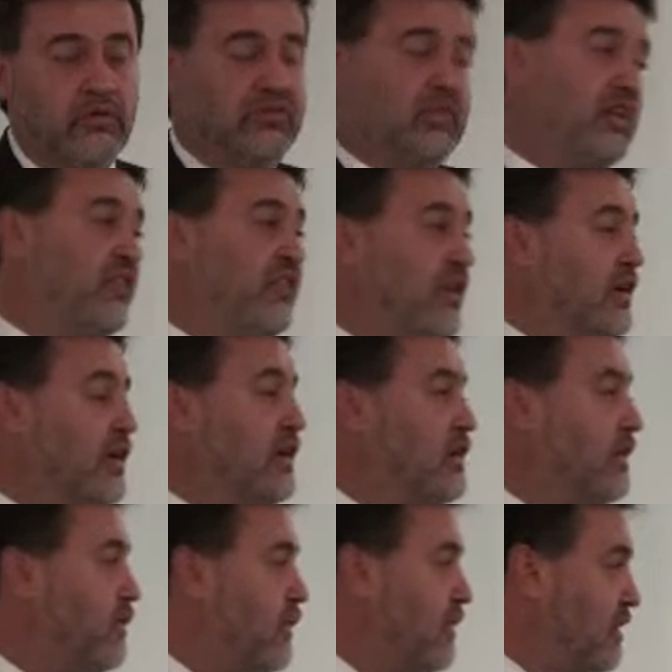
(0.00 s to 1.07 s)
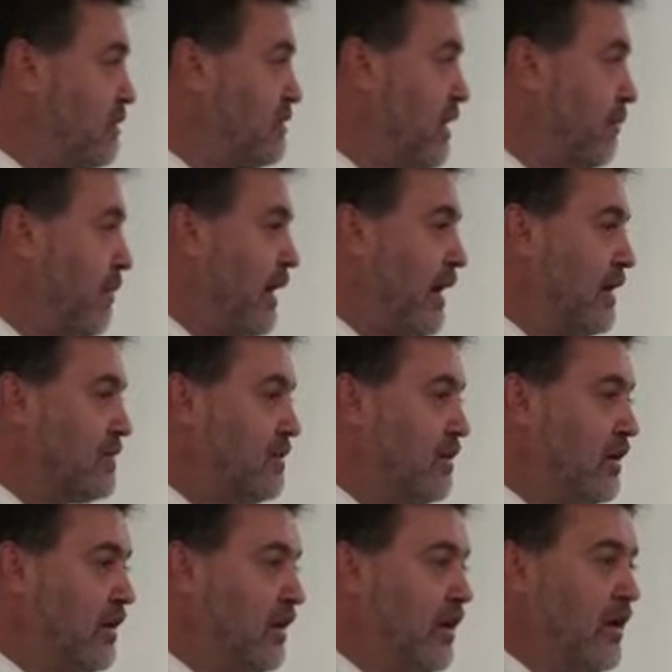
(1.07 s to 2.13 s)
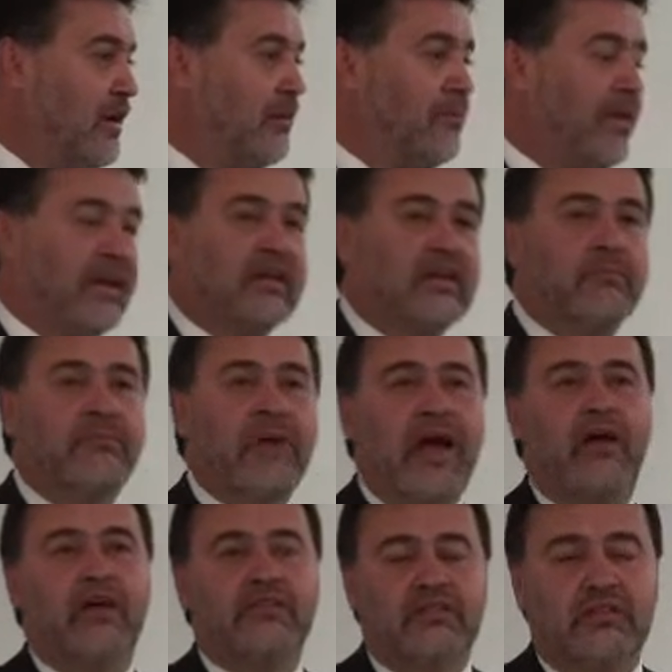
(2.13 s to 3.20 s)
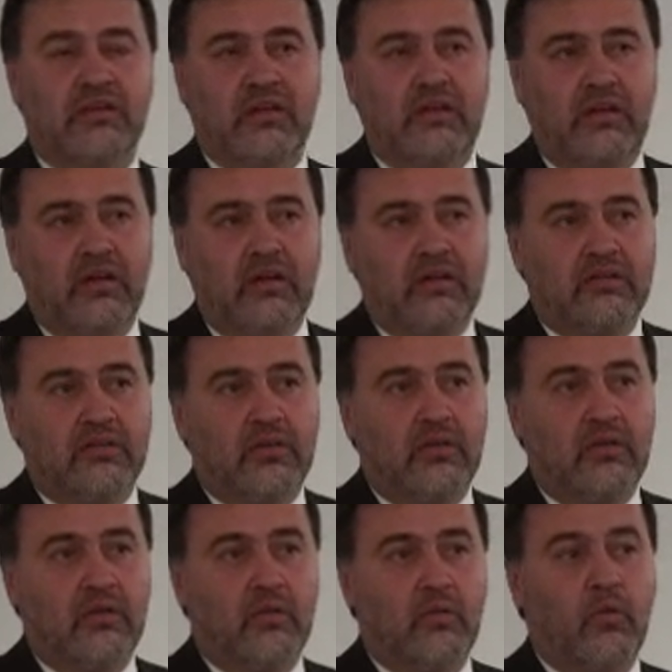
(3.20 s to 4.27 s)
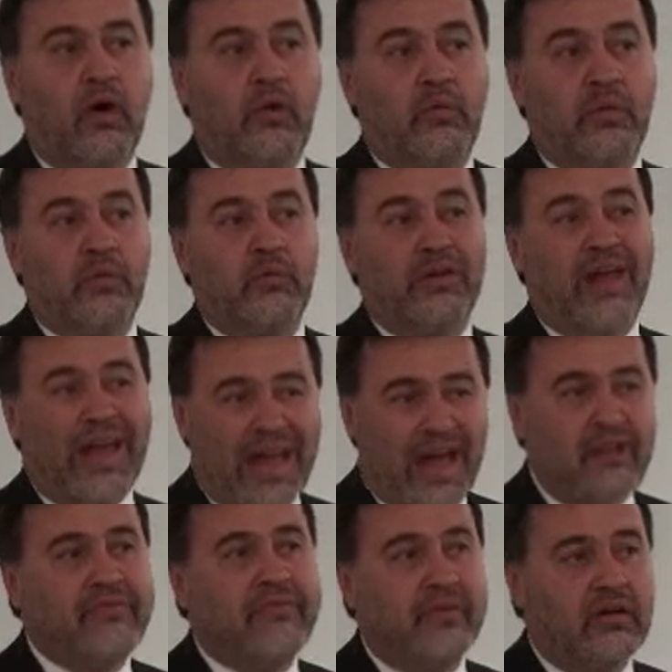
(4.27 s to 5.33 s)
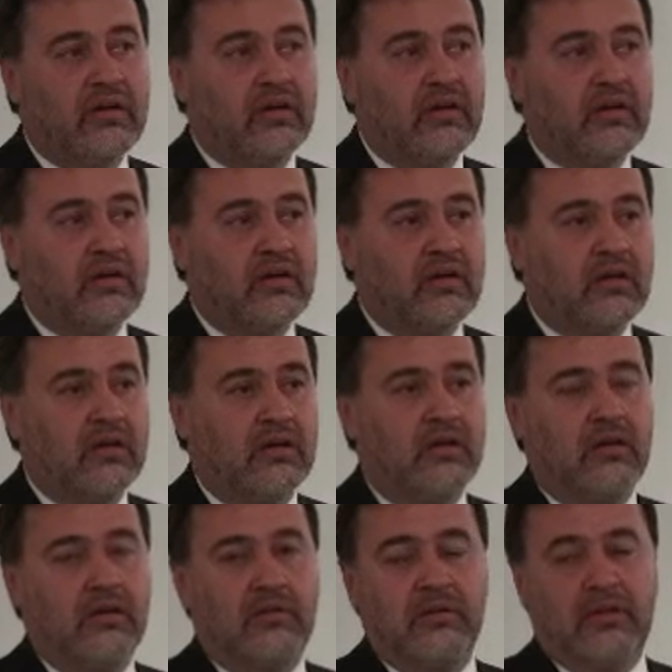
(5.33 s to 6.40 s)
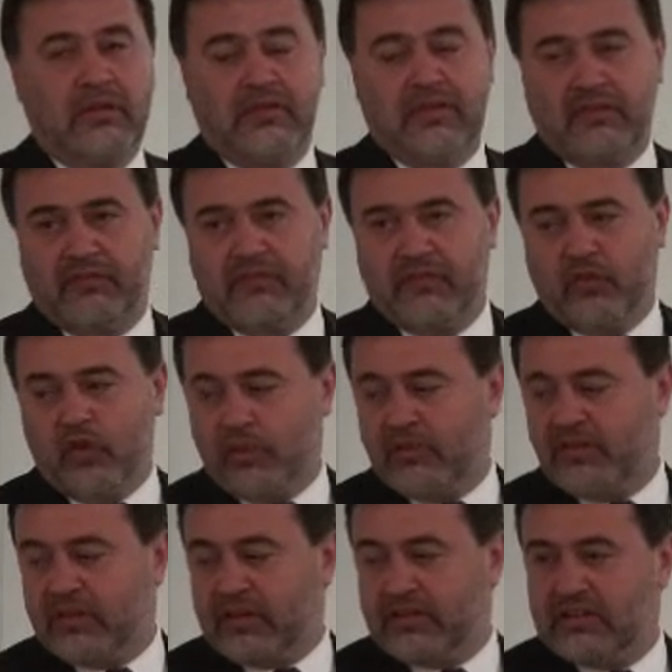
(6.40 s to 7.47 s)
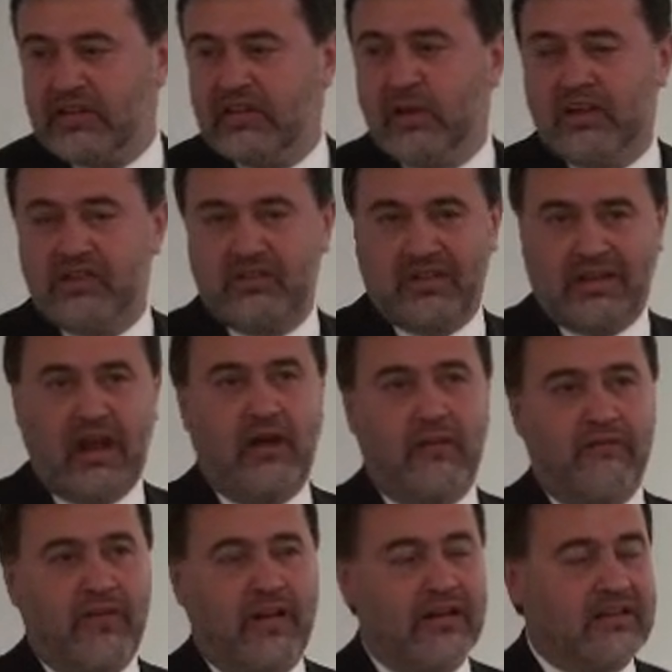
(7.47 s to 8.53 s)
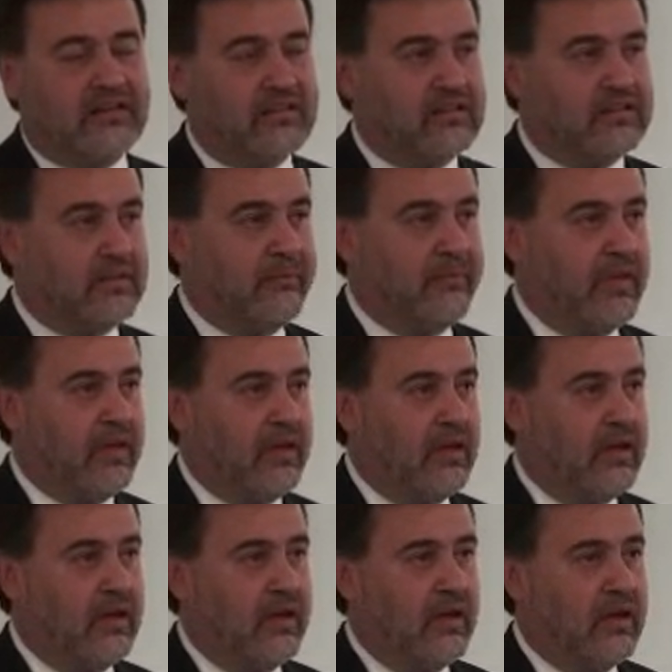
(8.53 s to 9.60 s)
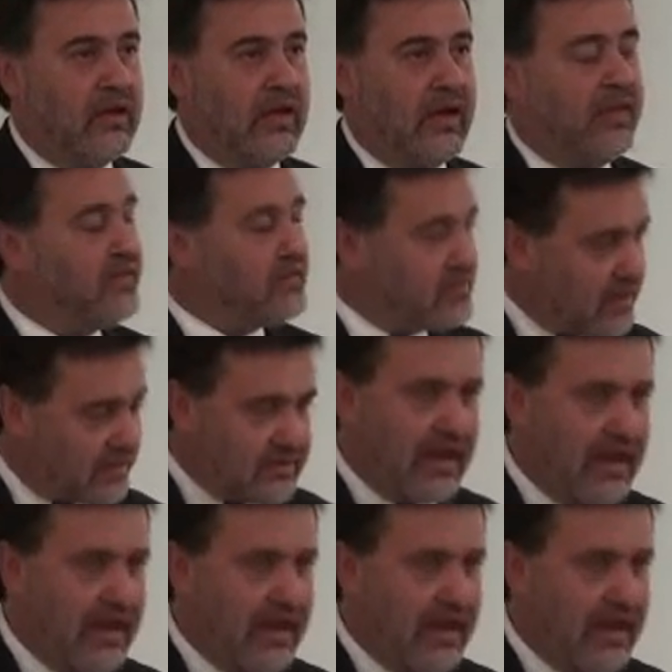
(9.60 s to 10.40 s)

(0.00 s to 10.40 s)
or significantly different in some parts. But in comparison to what we would have in the form of the continuation of the current funding system, this is a